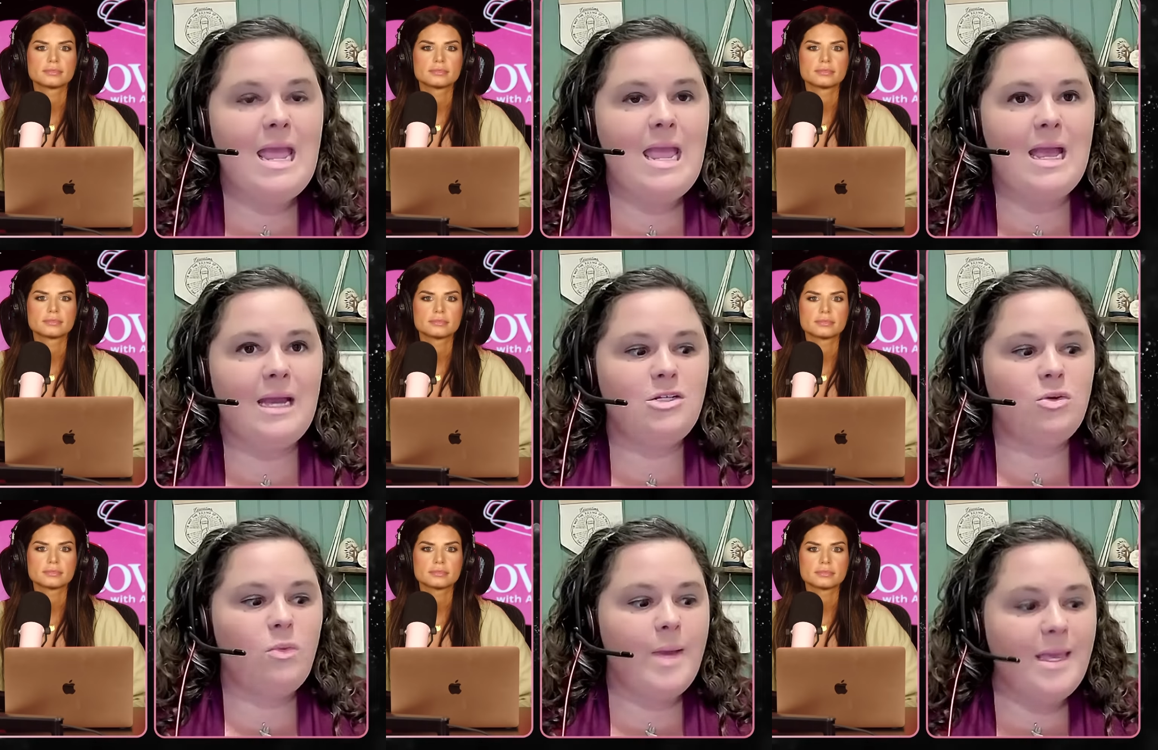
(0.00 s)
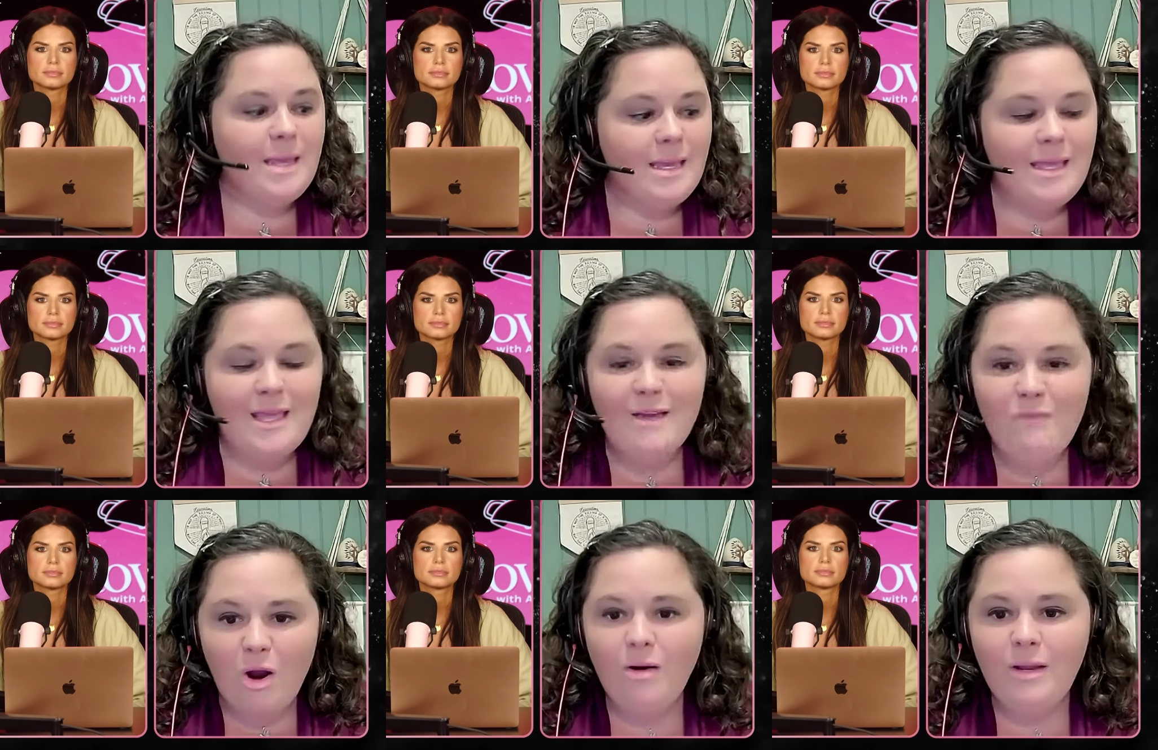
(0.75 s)
Speaker 1: and we can give
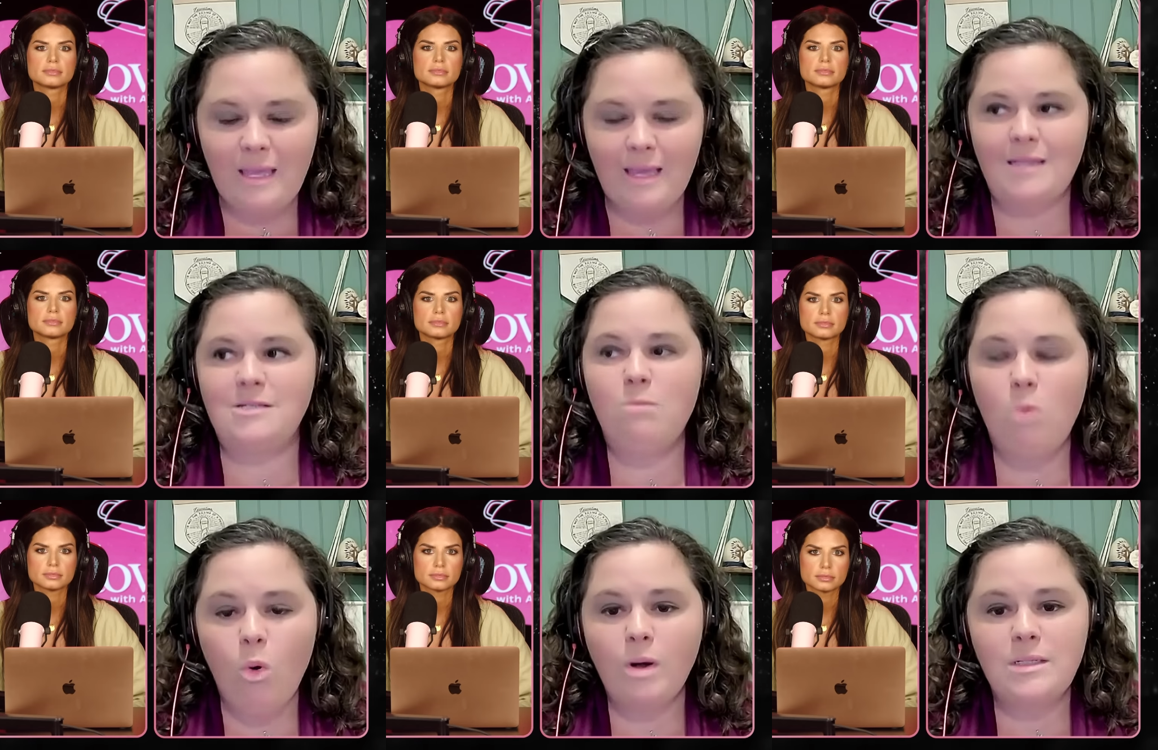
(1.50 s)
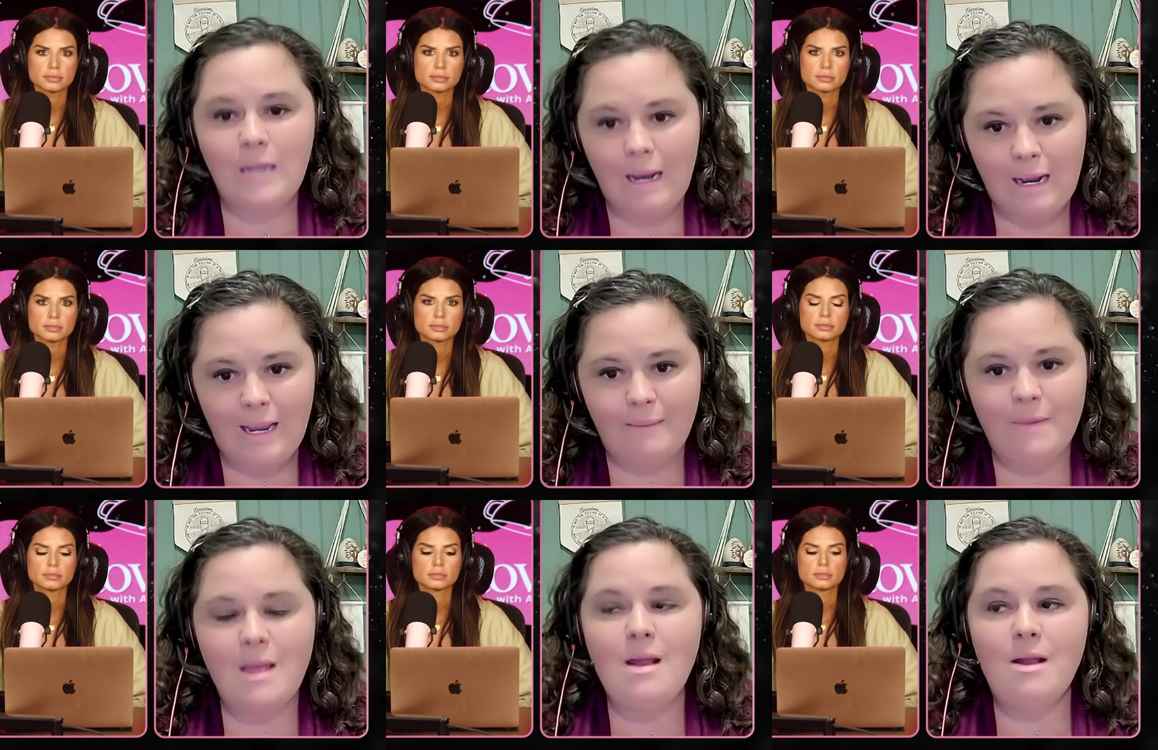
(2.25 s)
our kids more
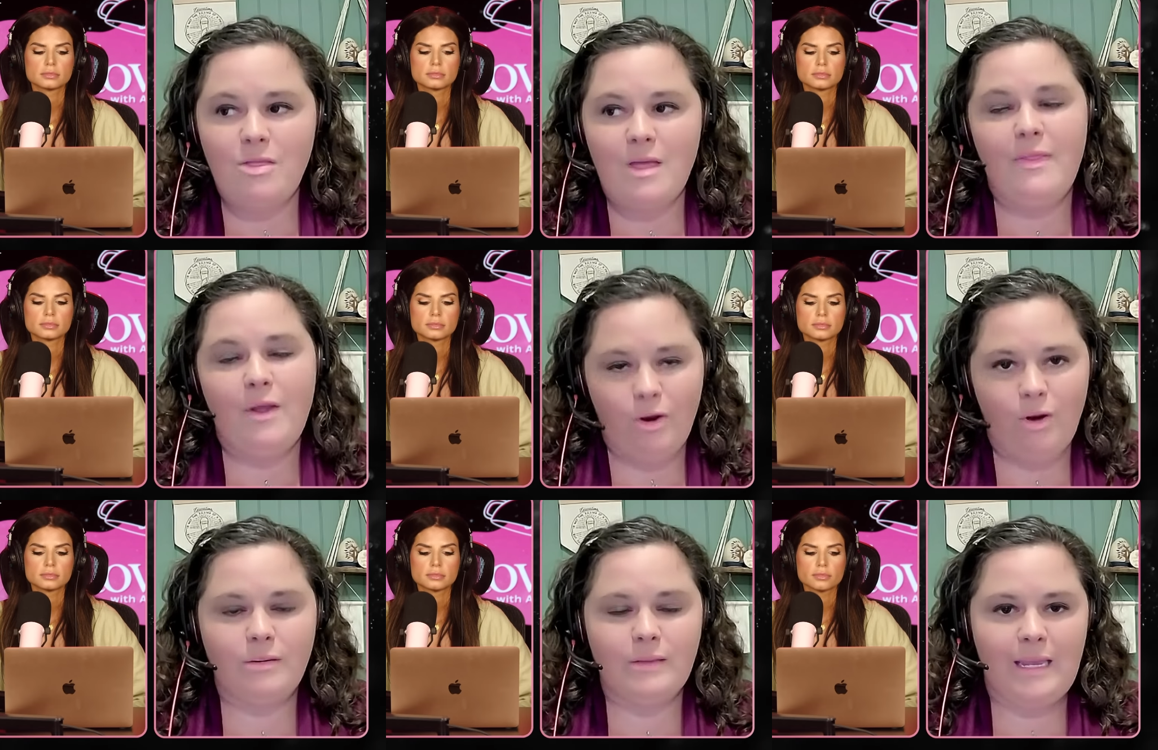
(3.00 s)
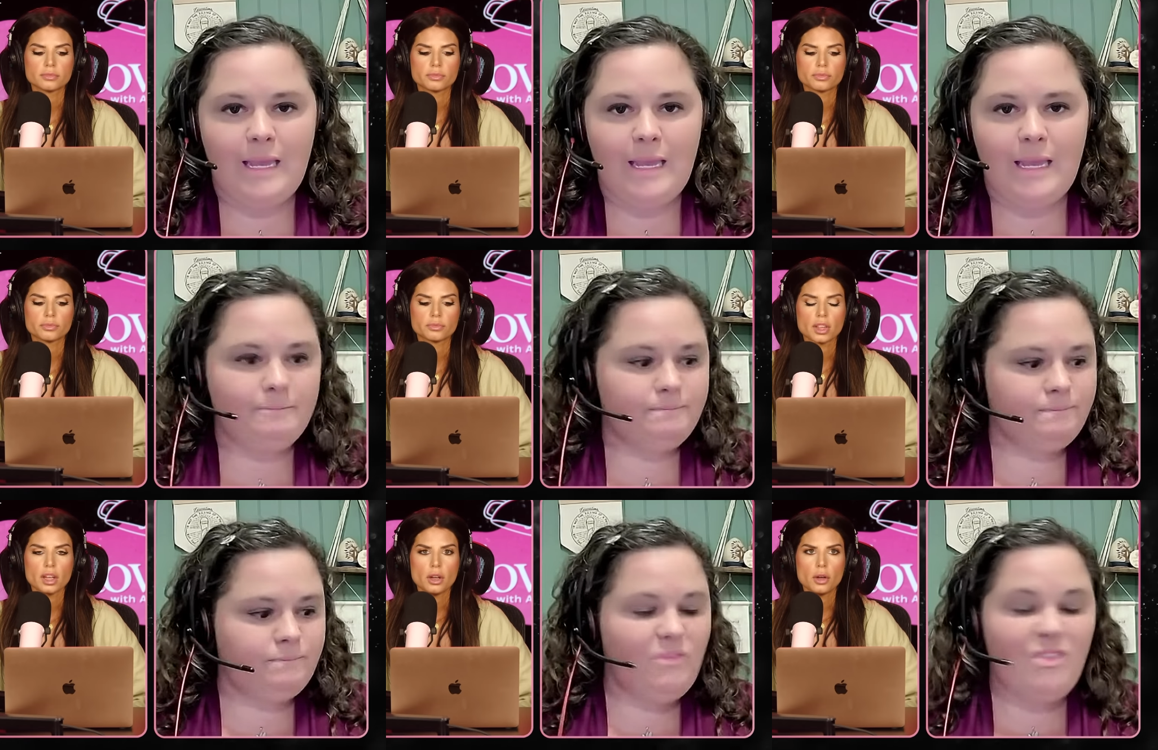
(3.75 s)
time than they're currently getting.
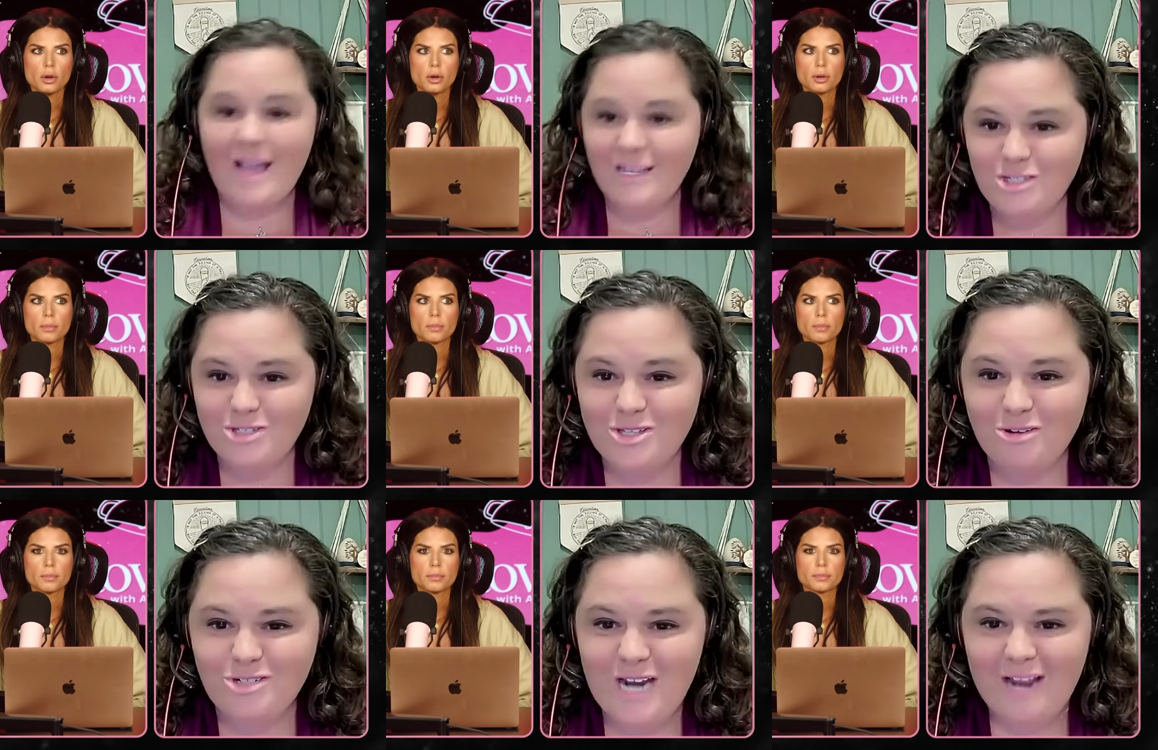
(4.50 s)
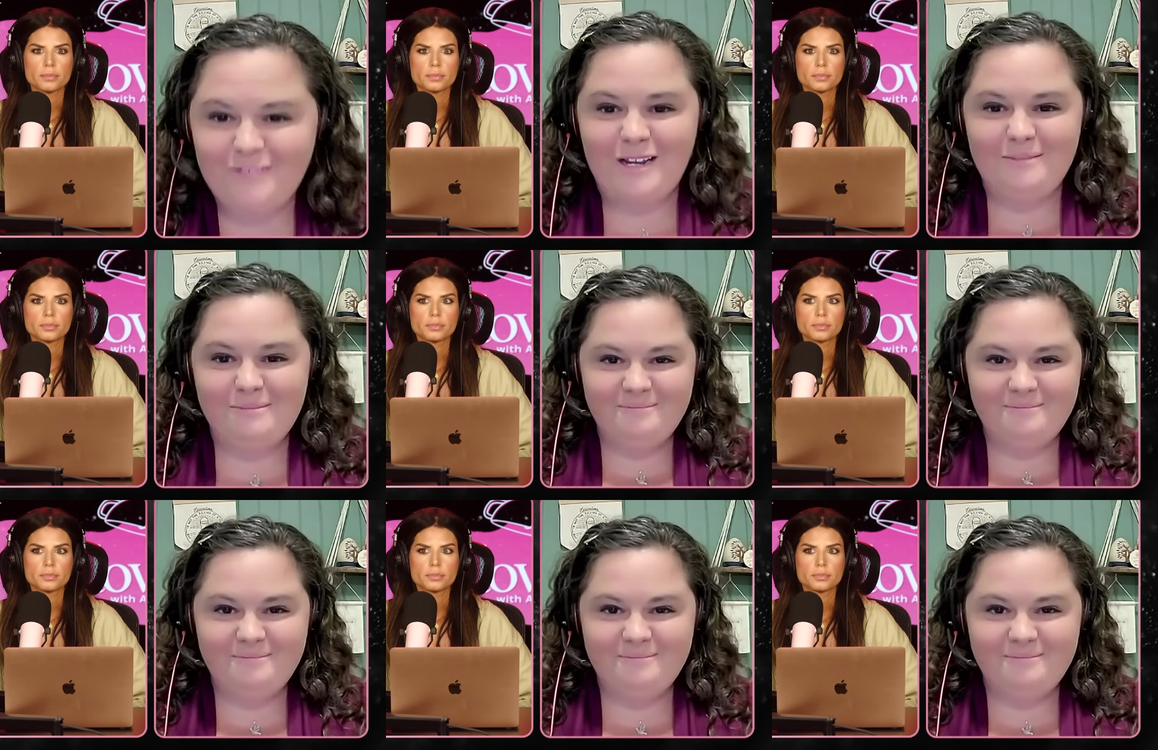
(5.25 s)
That's a slow childhood.